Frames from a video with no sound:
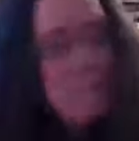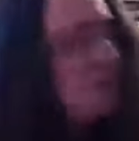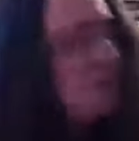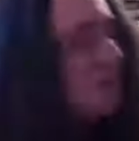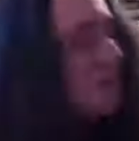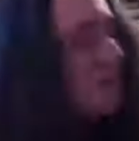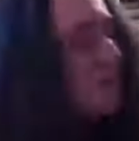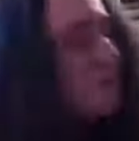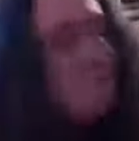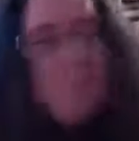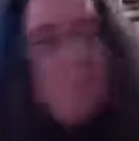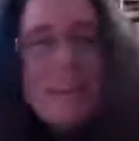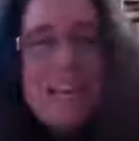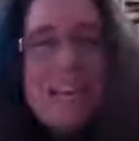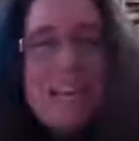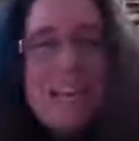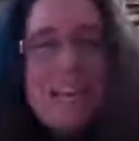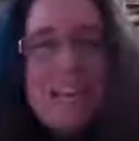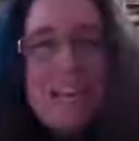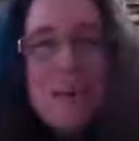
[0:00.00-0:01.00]

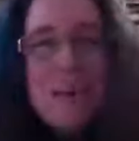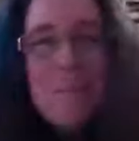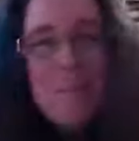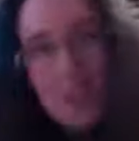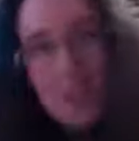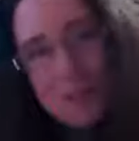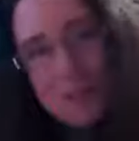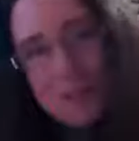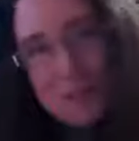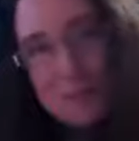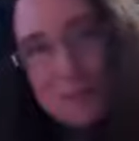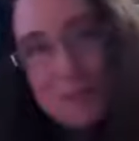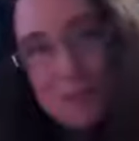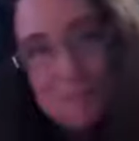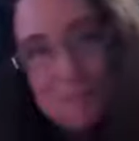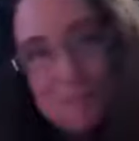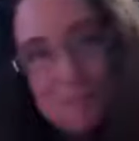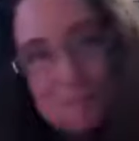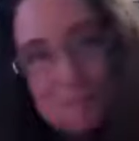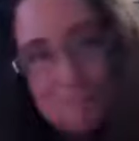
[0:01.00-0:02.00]
mini puzzles,
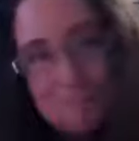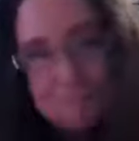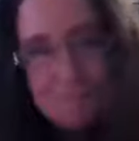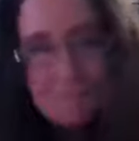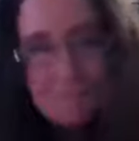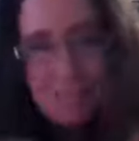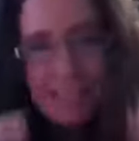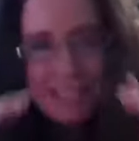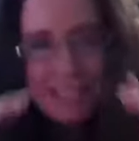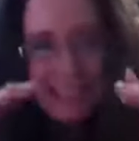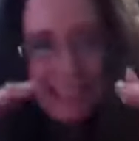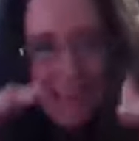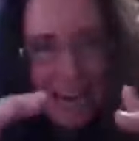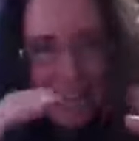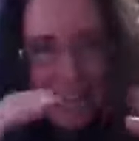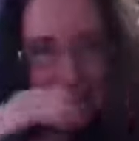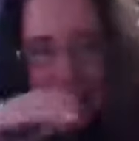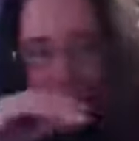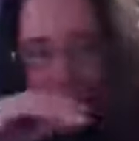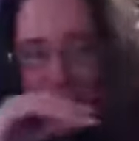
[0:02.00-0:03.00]

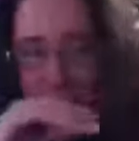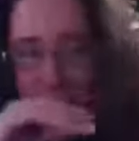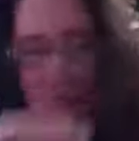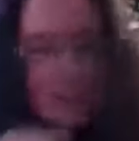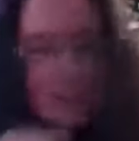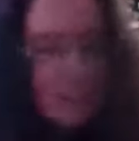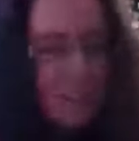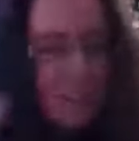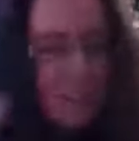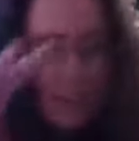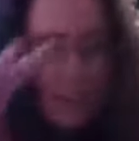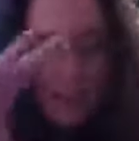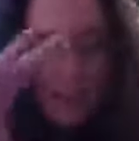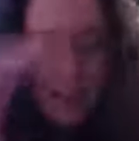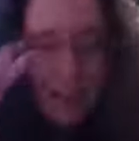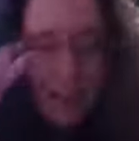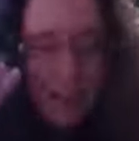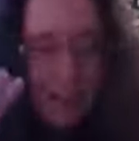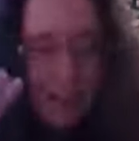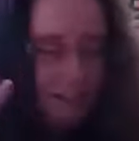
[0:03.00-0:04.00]
tiny puzzles.
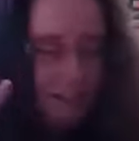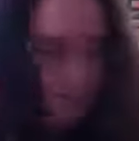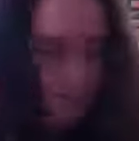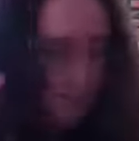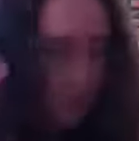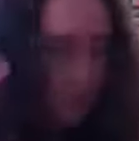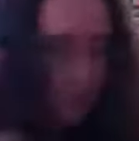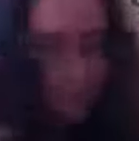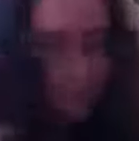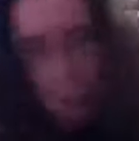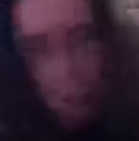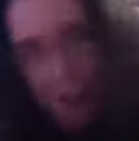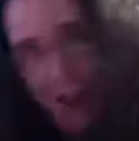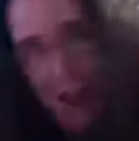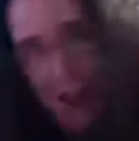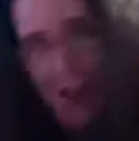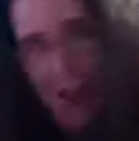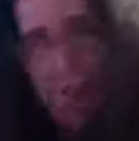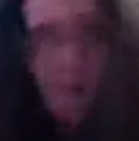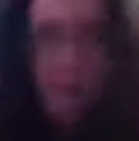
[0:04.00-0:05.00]
They can be
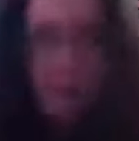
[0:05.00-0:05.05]
round, they can